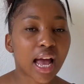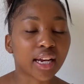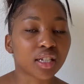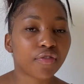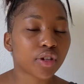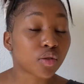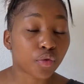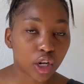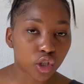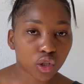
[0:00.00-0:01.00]
and feels
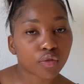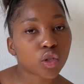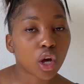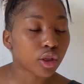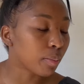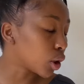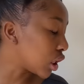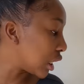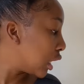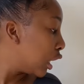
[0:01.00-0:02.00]
very soft on the
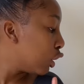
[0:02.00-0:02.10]
body.